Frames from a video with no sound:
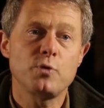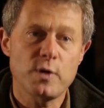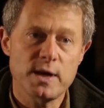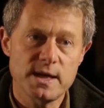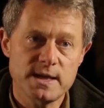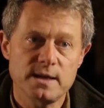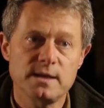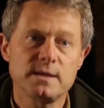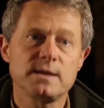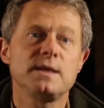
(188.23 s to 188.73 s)

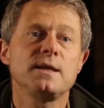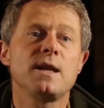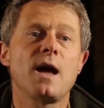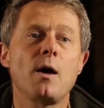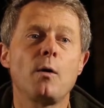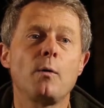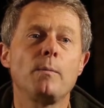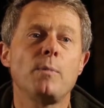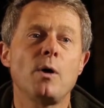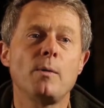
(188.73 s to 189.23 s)
present
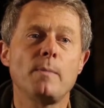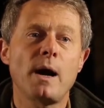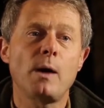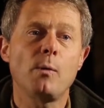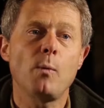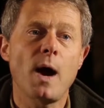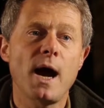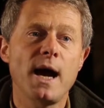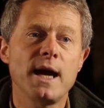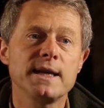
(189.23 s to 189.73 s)
in our
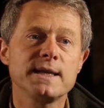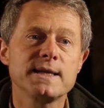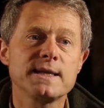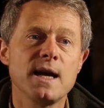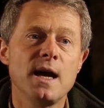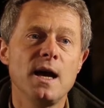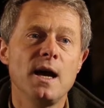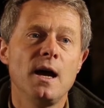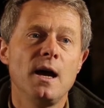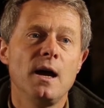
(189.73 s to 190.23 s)
Pommard
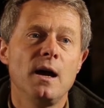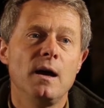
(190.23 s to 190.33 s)
wines,